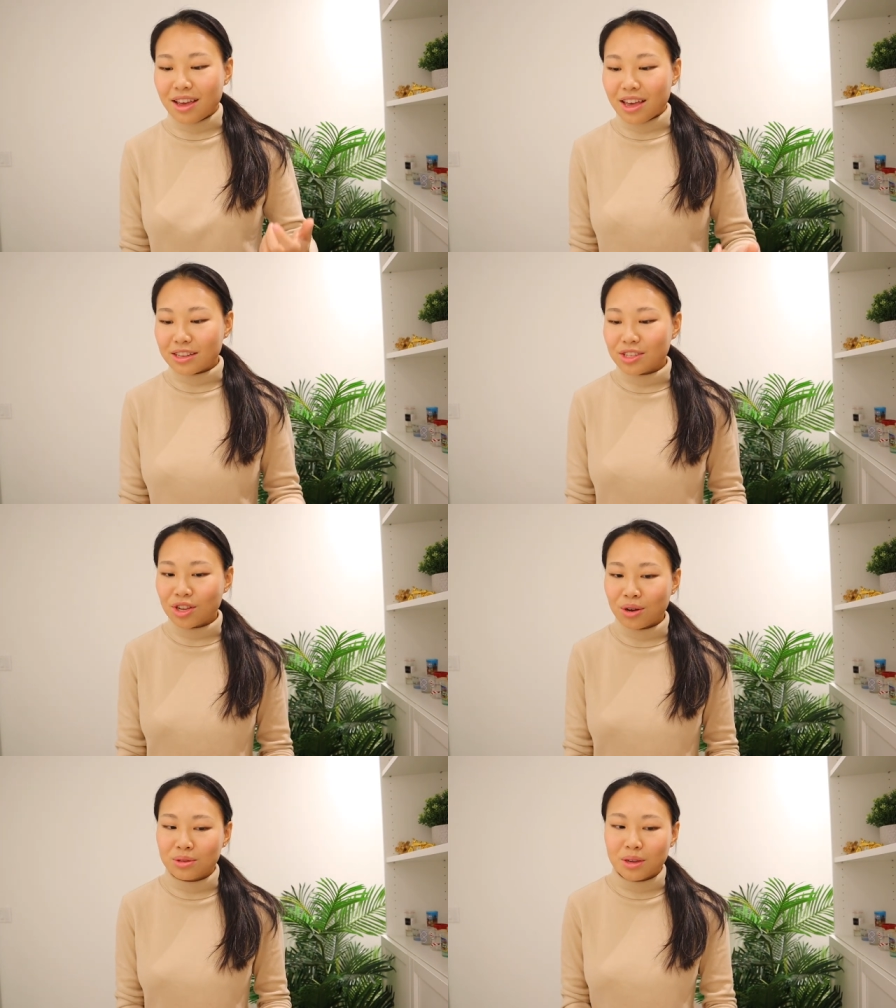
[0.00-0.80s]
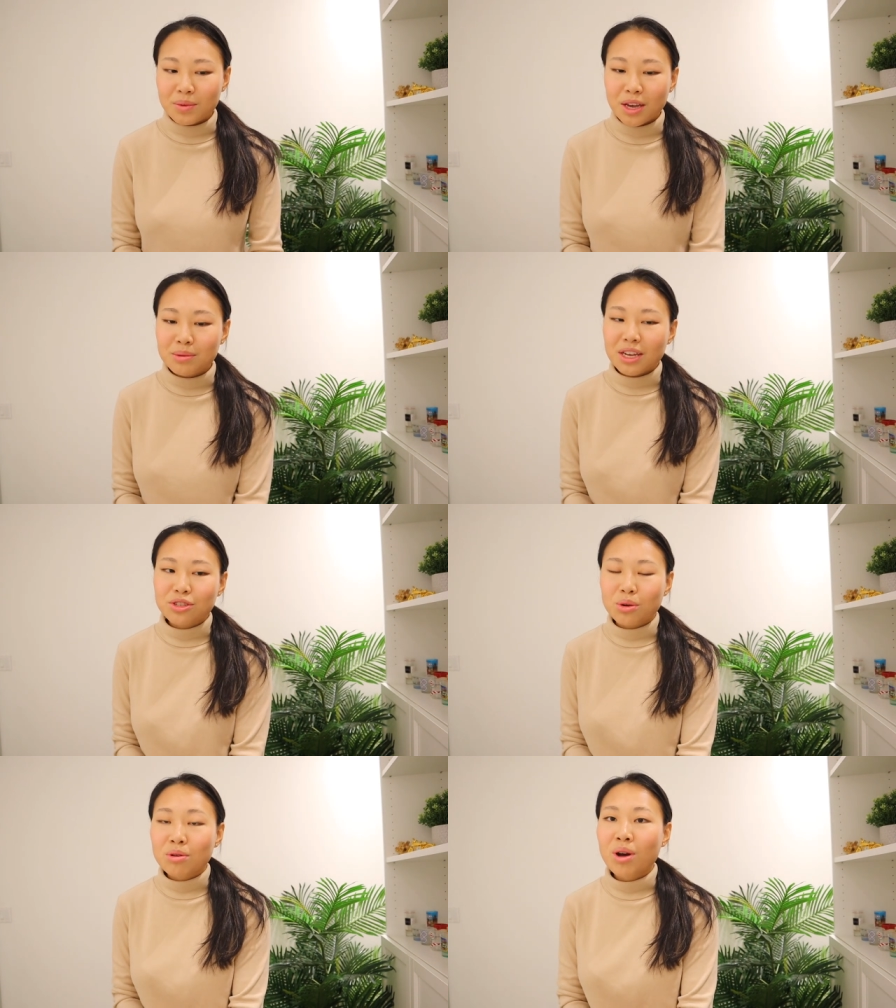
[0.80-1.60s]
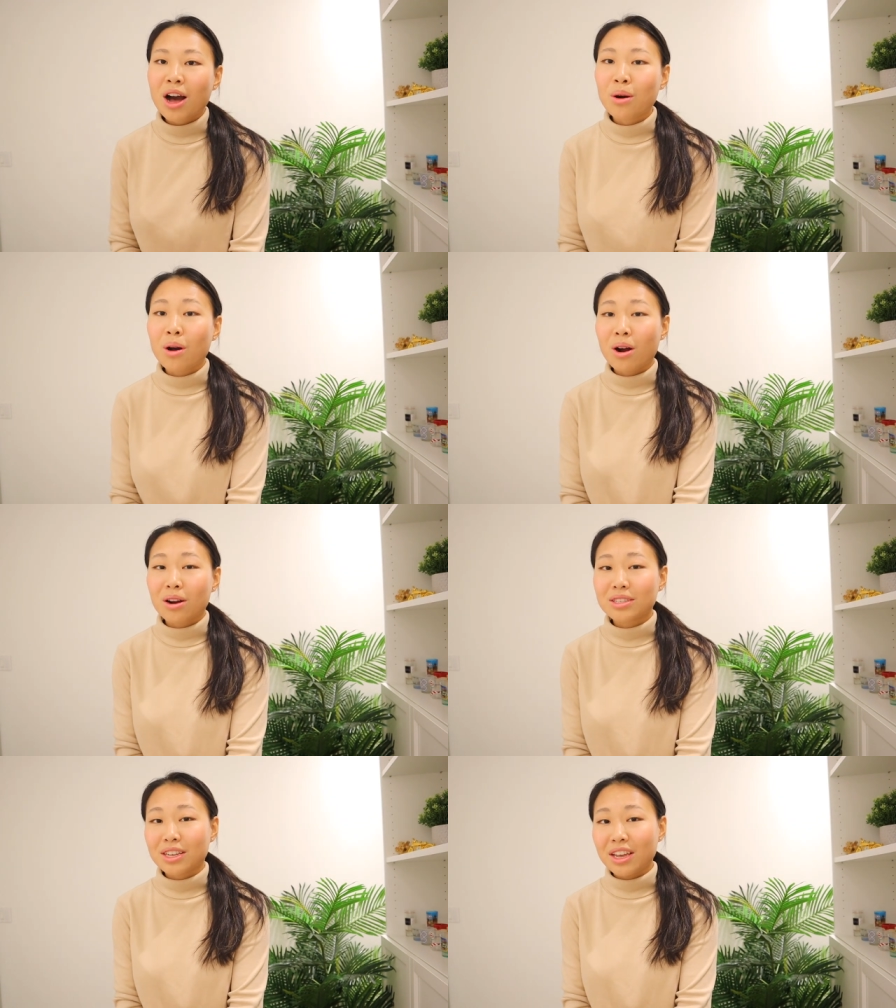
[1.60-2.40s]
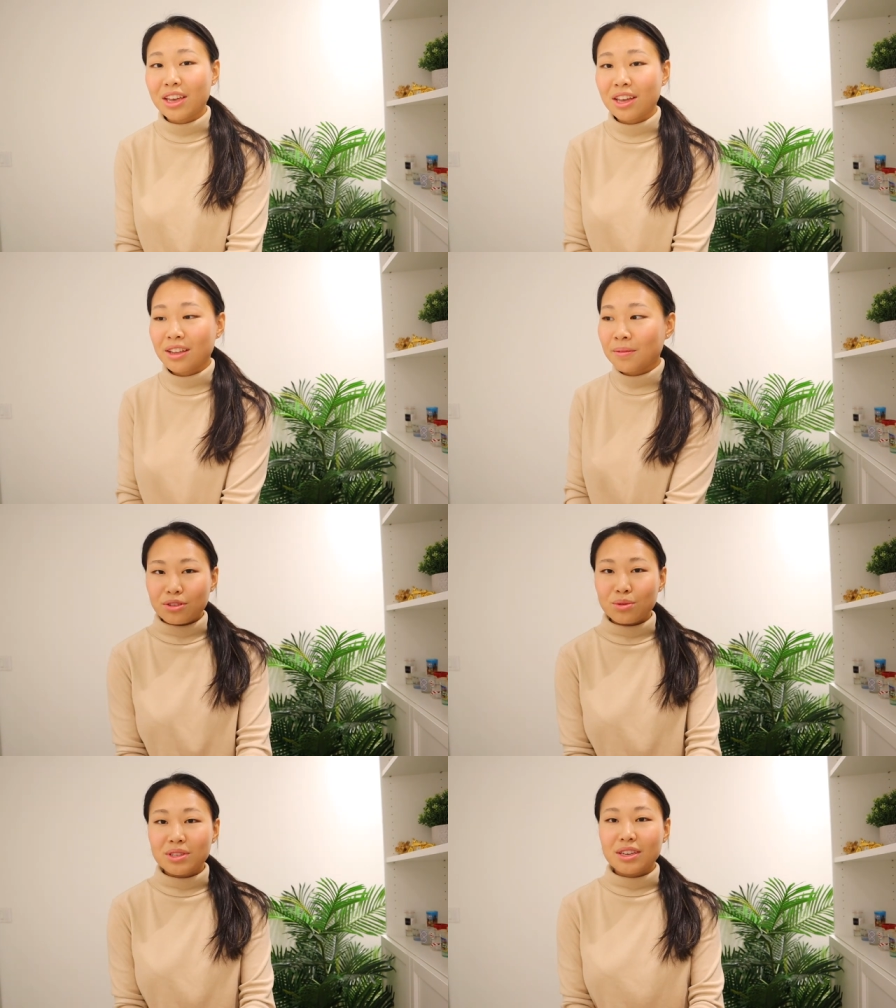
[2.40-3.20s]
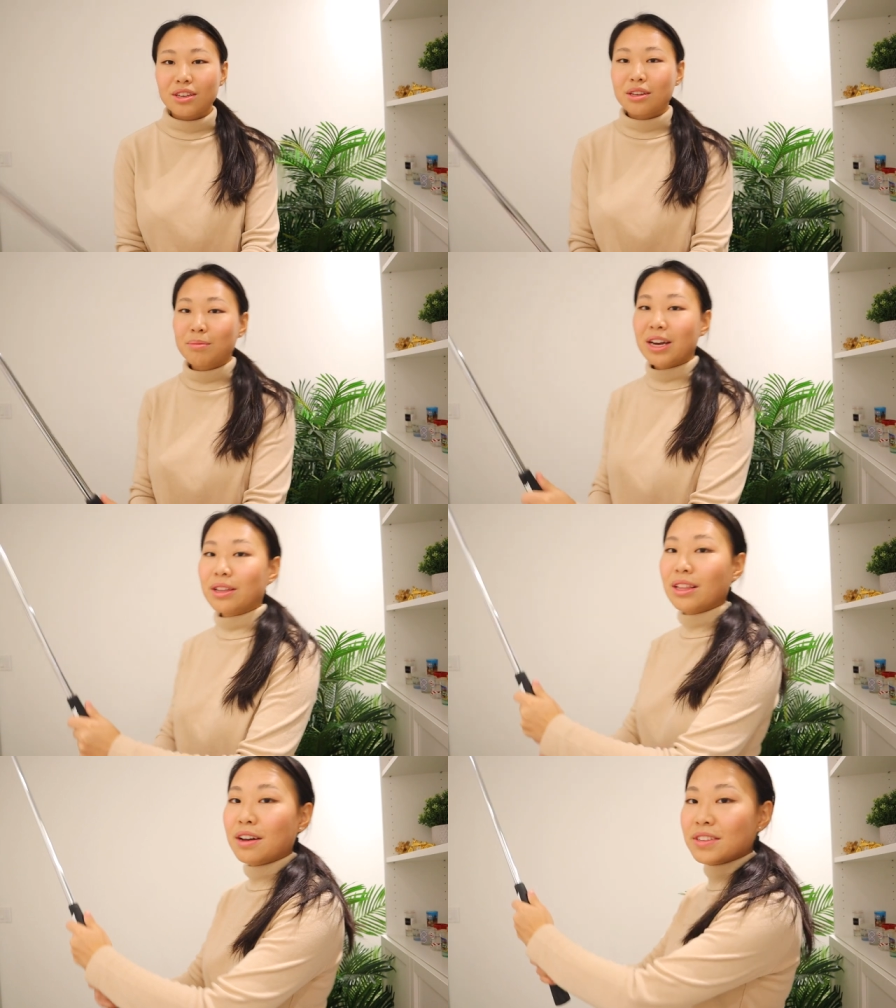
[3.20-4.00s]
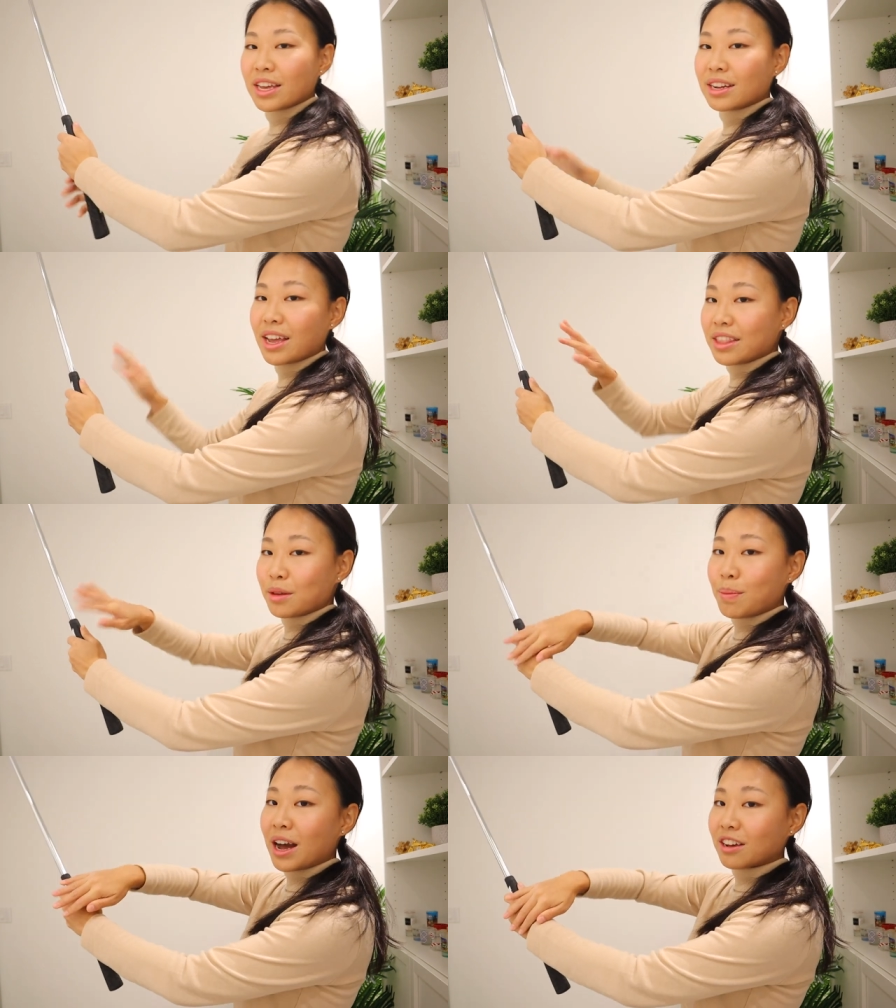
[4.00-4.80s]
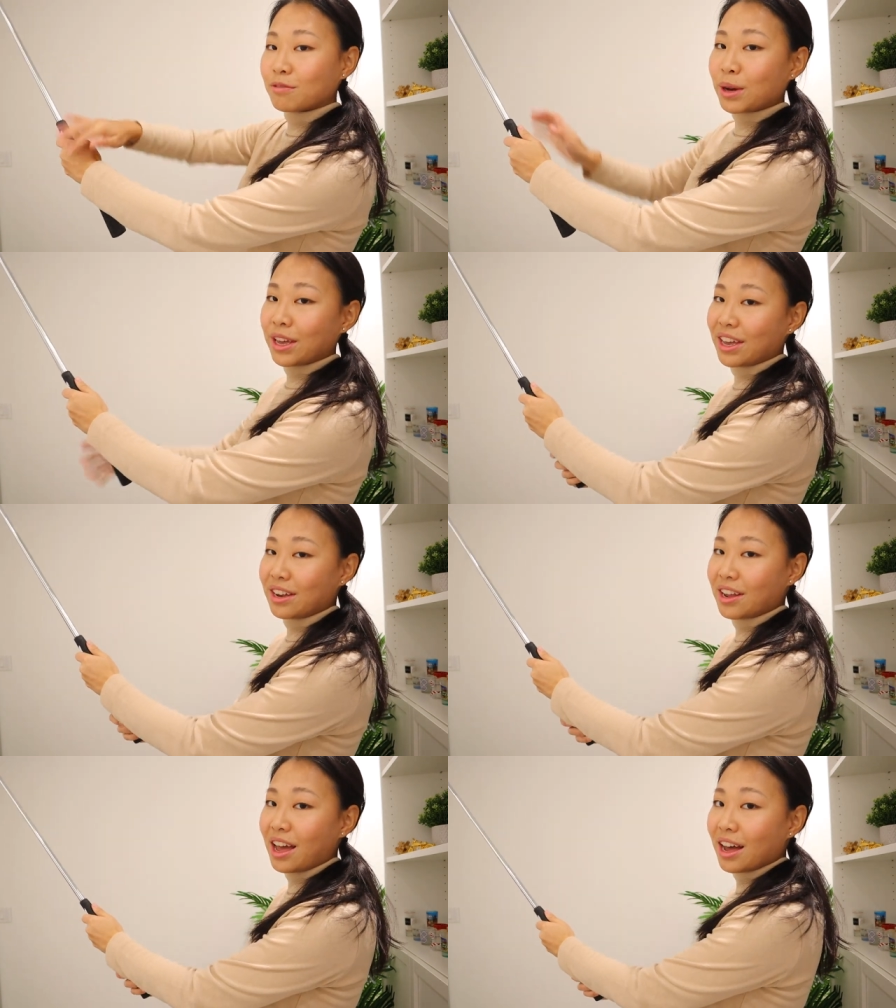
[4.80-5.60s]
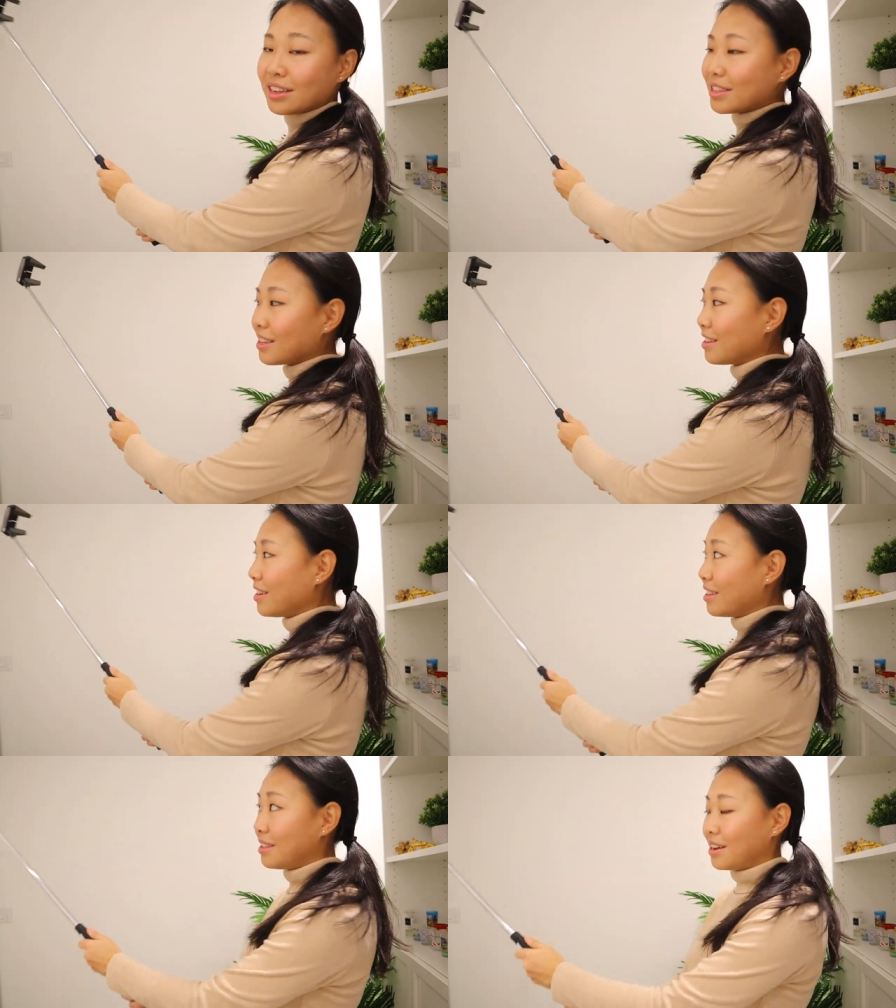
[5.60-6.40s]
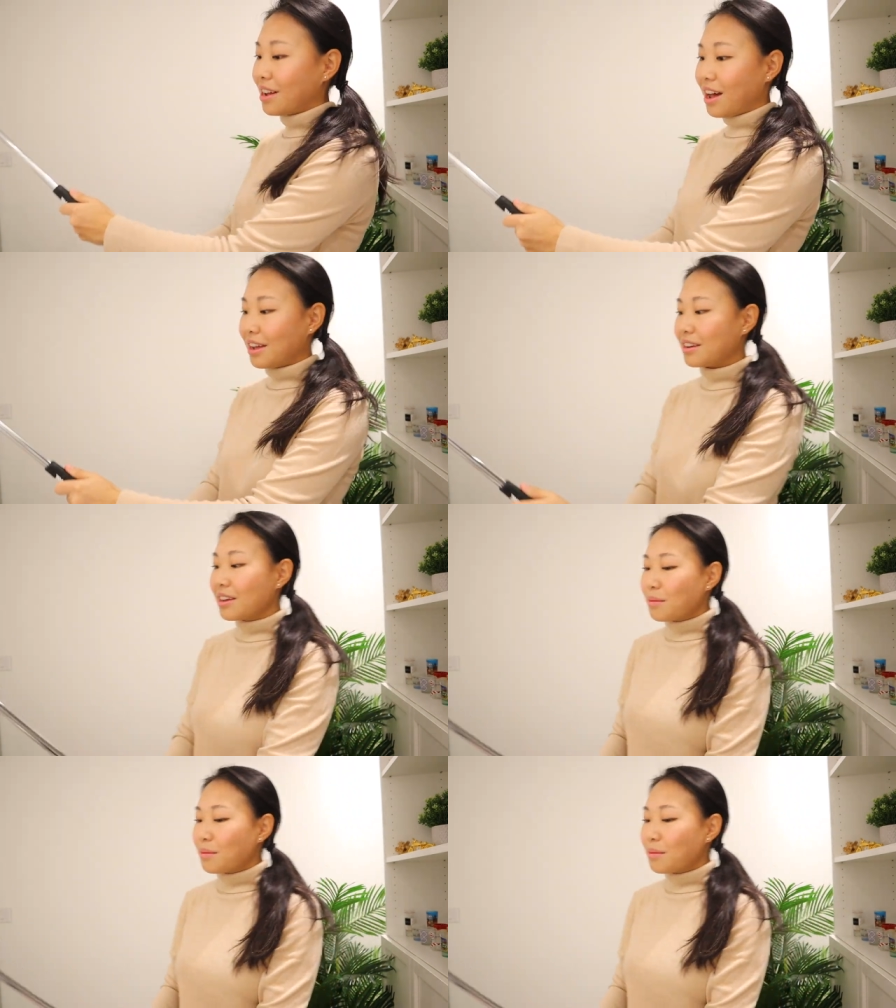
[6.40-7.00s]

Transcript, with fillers: And so sometimes I don't know how hard to hit using my left hand and the back of my hand as the guide.